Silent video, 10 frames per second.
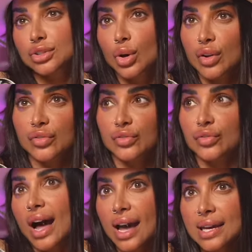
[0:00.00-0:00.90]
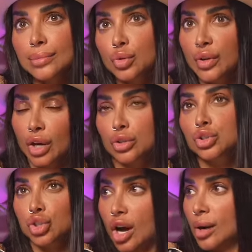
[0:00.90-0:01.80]
So if I am doing a
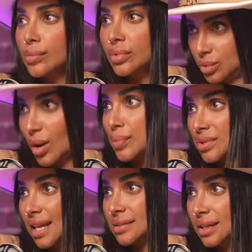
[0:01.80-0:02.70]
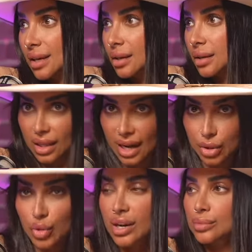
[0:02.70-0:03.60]
good job representing, then I
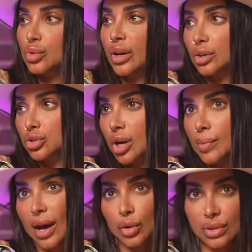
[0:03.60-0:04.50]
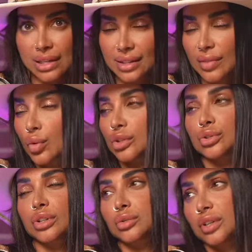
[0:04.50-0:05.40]
know that I'm doing a good job. I don't need everyone
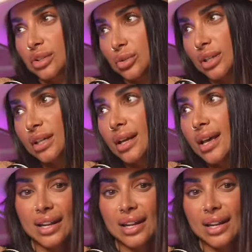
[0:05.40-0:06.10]
to agree to it.